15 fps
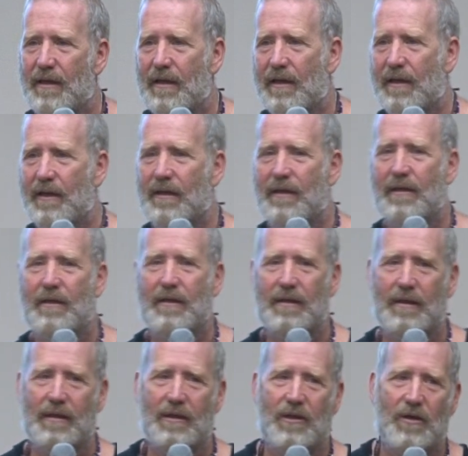And,
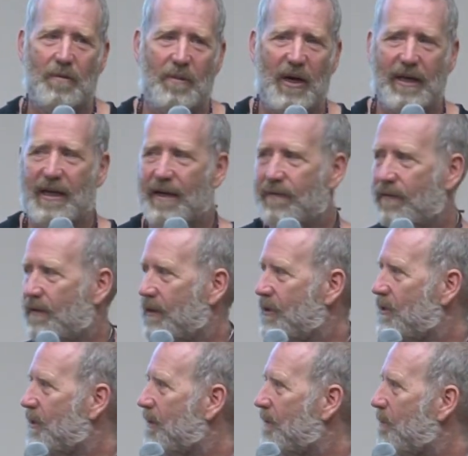and so my
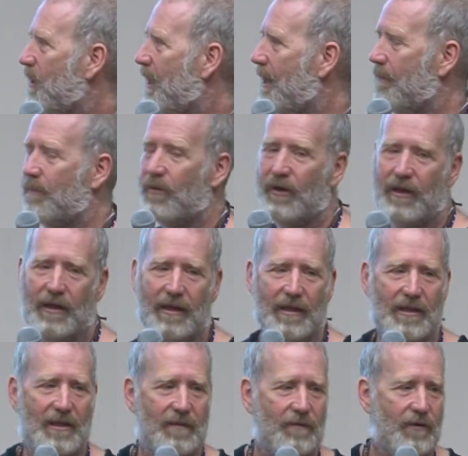definition of plant breeding
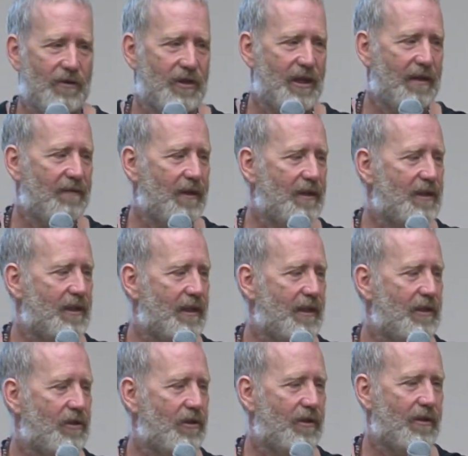is if you're saving
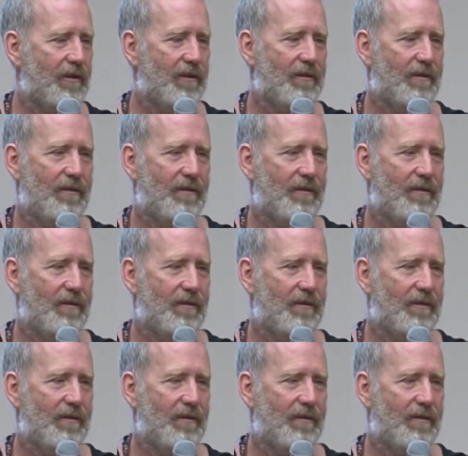seeds, you're,